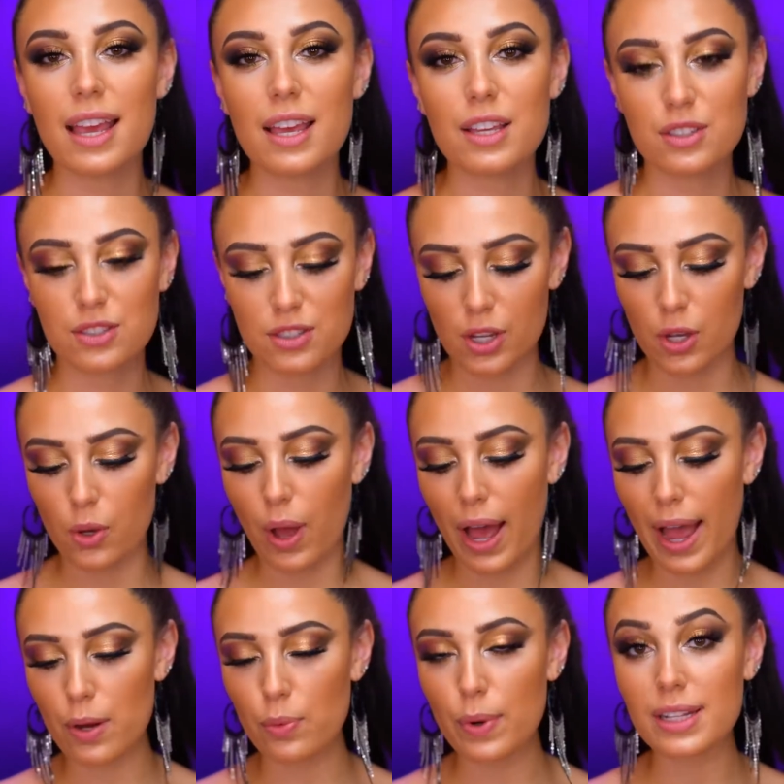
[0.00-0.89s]
So
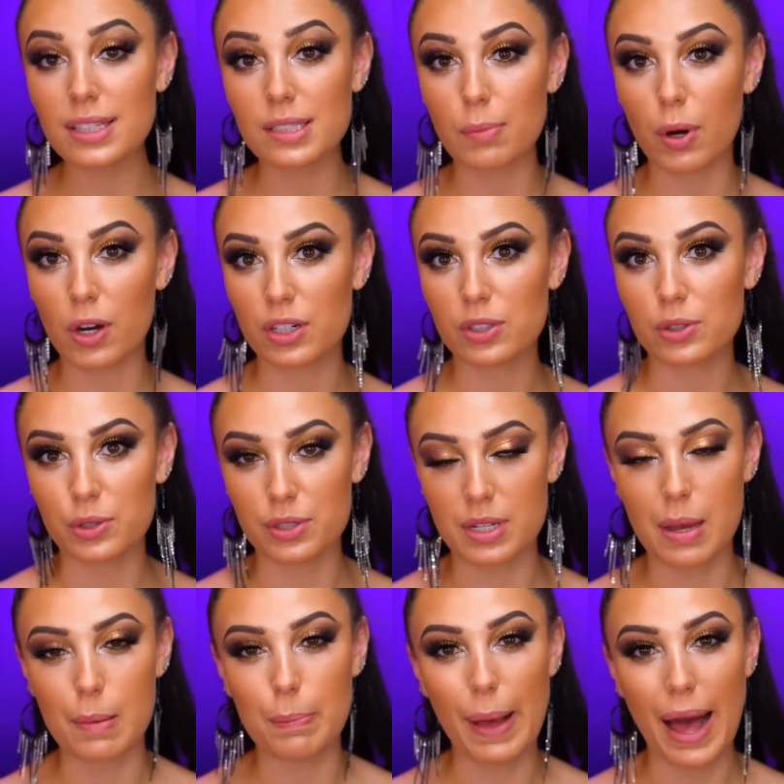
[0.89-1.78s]
I read some articles
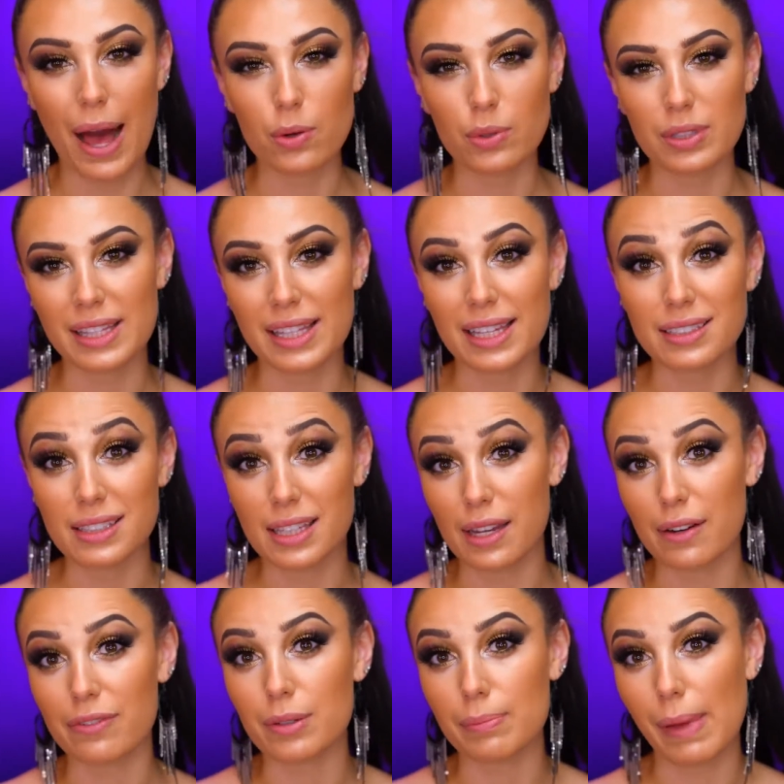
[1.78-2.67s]
about the
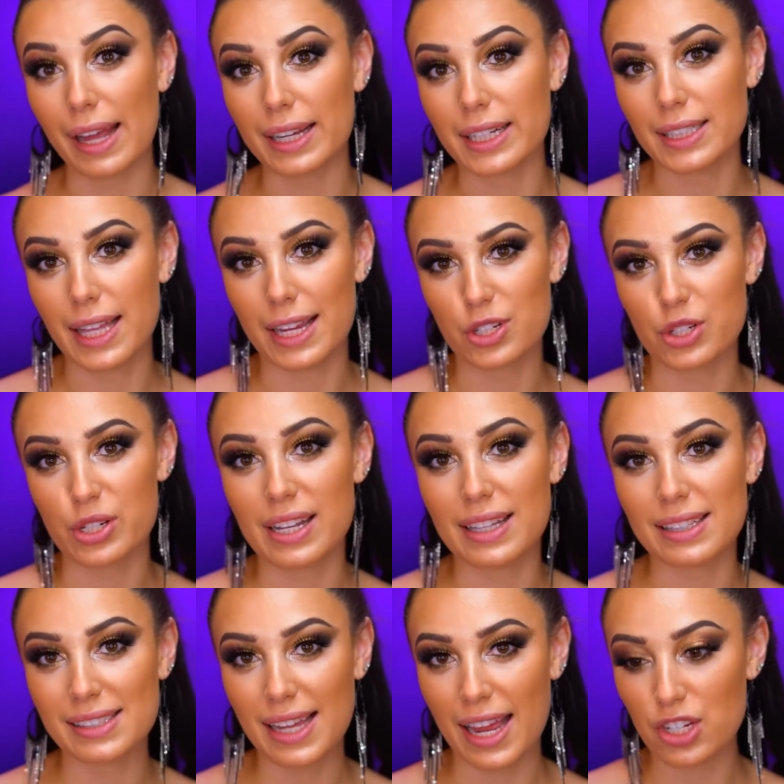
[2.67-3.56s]
Aaliyah for MAC collection
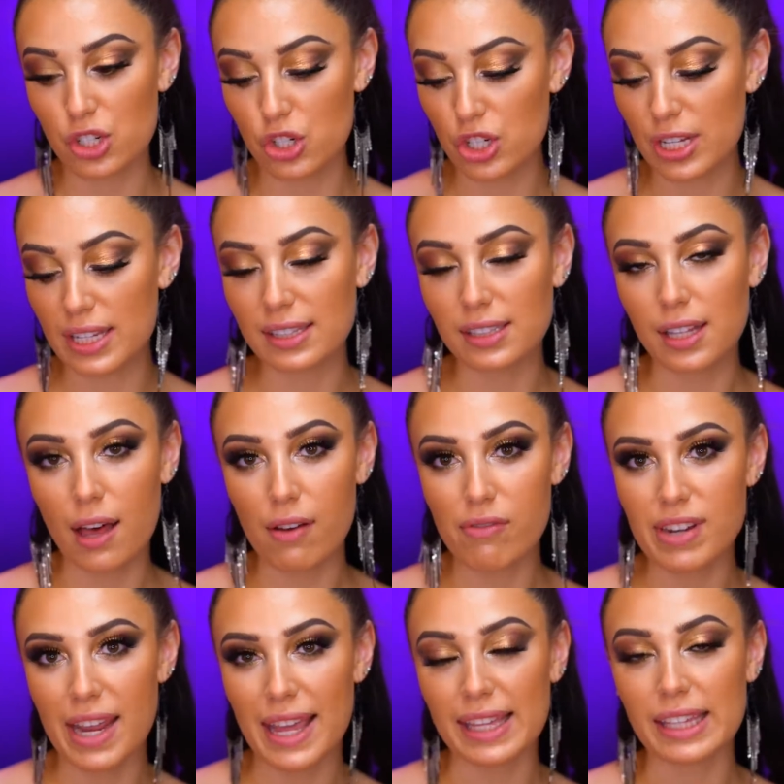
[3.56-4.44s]
and said she
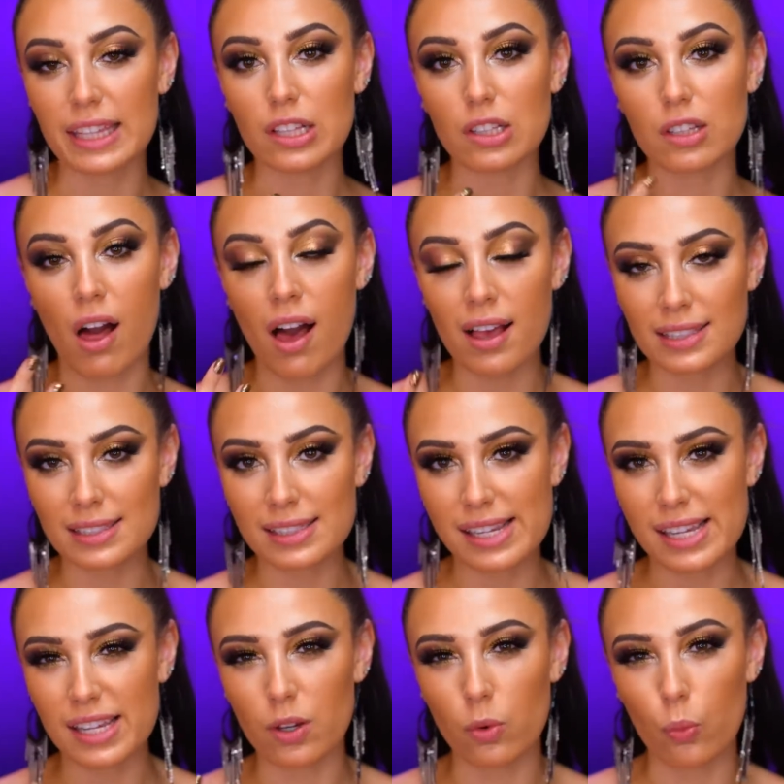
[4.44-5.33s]
loved a
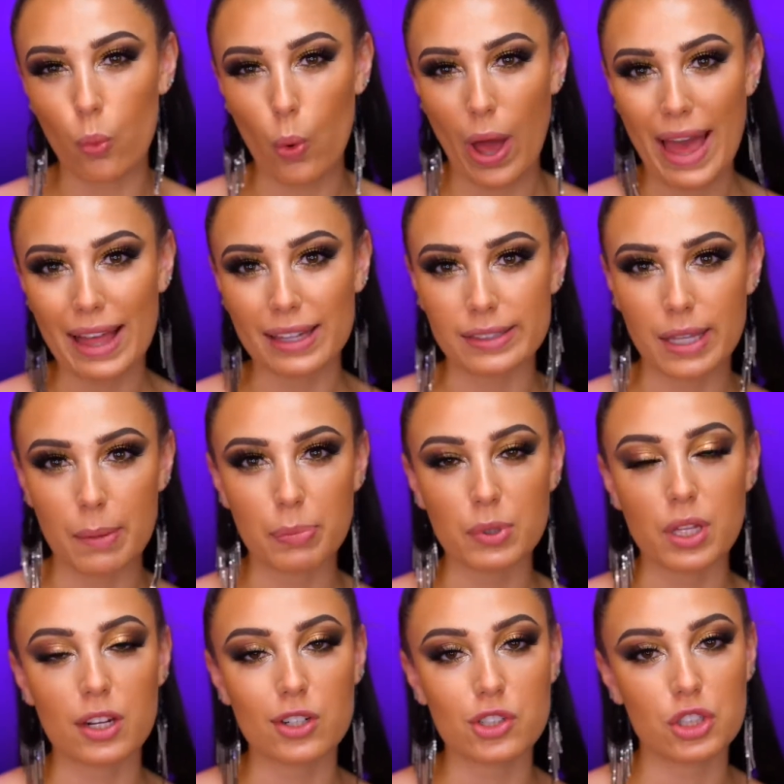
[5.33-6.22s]
glossy wet lip look.